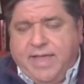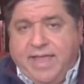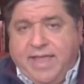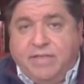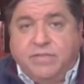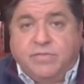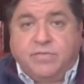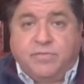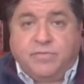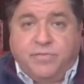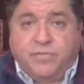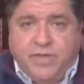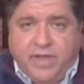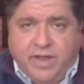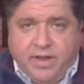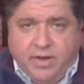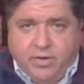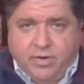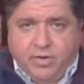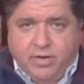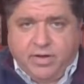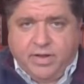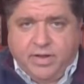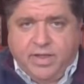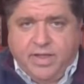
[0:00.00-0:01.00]
as
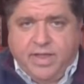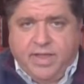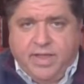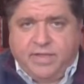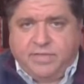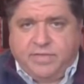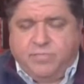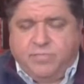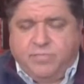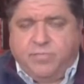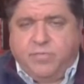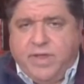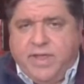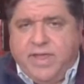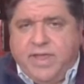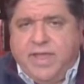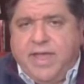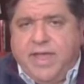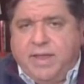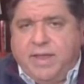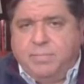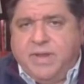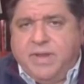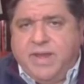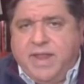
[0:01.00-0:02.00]
fair as if we
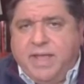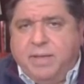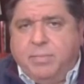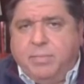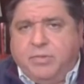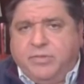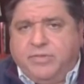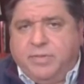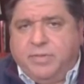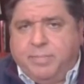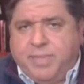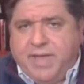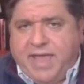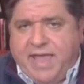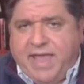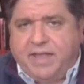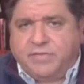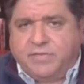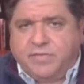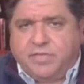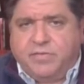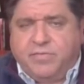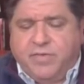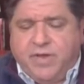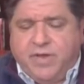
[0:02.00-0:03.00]
had been able to
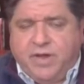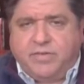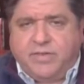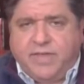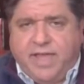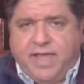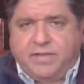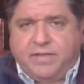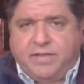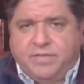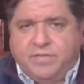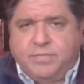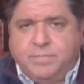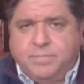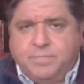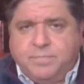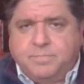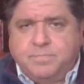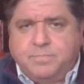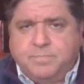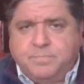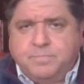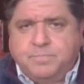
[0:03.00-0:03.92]
pass the fair tax.